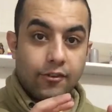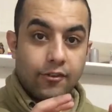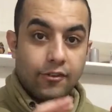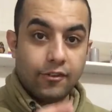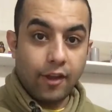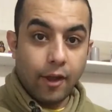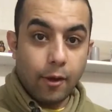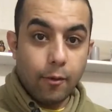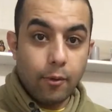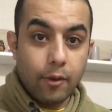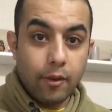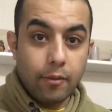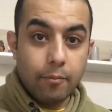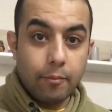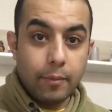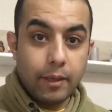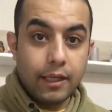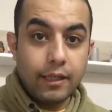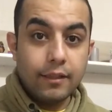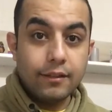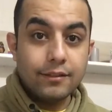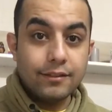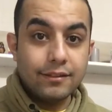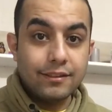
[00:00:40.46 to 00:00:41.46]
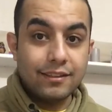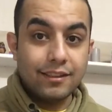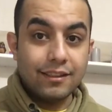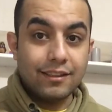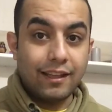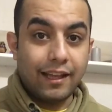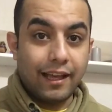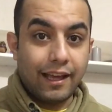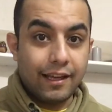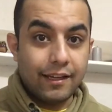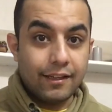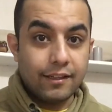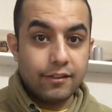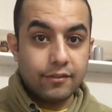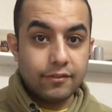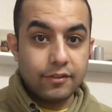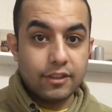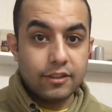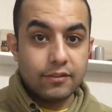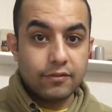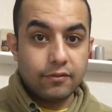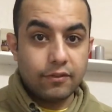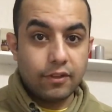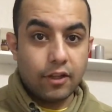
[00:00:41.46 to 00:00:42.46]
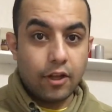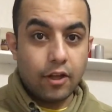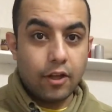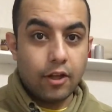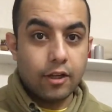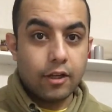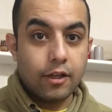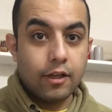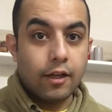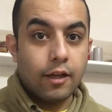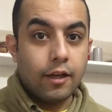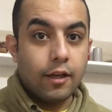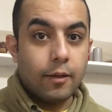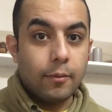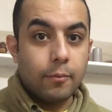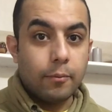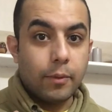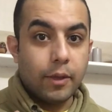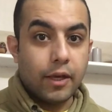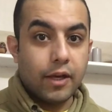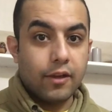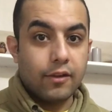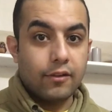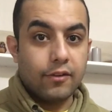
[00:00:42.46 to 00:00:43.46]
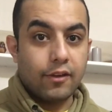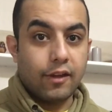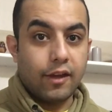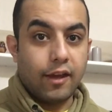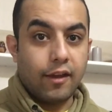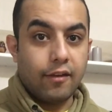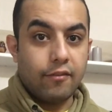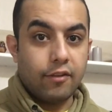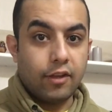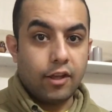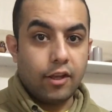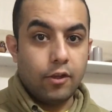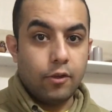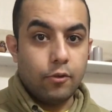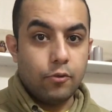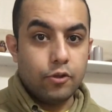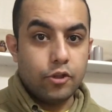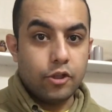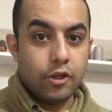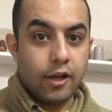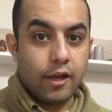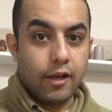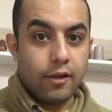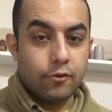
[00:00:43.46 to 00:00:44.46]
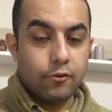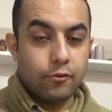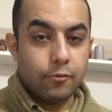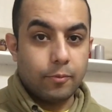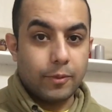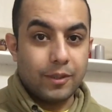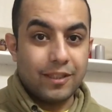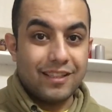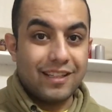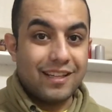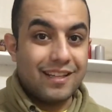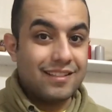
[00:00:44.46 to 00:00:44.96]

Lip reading: Stay with me till end of this vlog because I have a huge announcement.